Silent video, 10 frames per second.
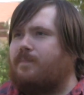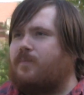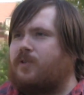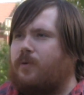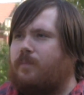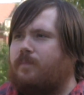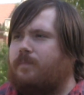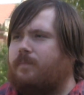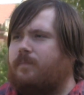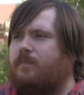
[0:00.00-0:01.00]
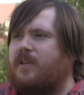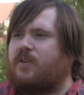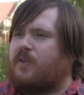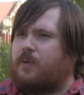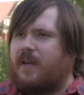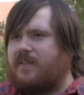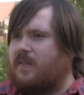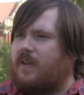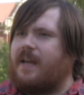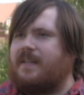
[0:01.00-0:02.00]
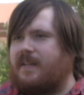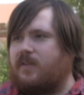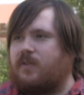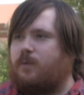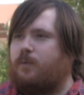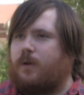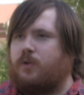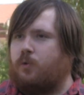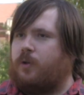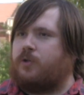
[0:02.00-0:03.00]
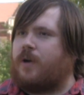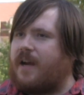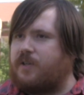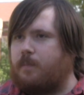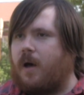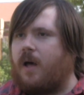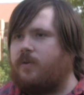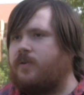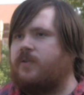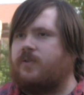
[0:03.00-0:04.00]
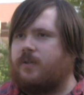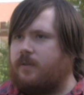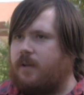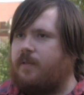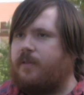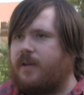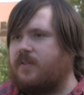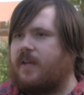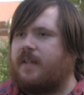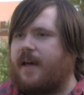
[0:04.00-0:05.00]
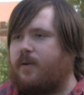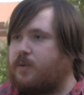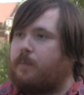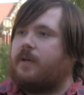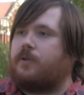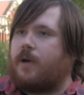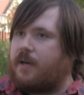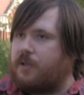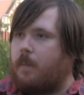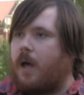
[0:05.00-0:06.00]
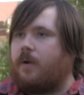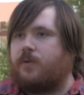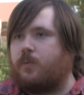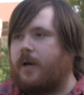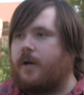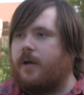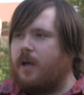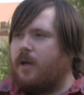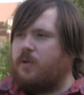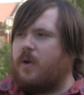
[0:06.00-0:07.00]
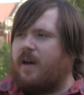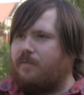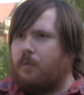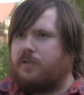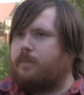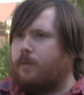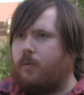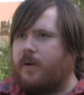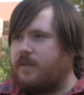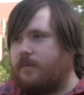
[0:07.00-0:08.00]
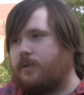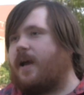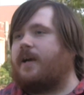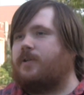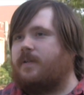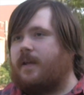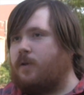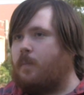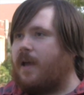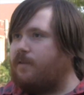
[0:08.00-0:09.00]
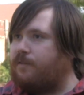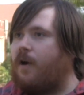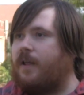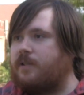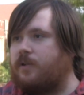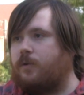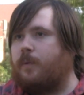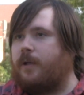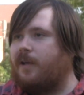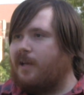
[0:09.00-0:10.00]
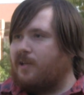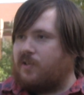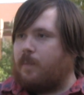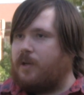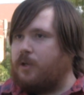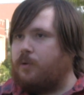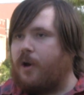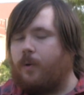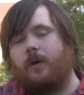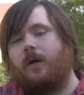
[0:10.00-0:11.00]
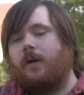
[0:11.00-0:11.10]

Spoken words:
So this also gets into ideas of dual attraction models and things like that, or split attraction models where you have multiple points of attraction that you might fall into, but some that you don't.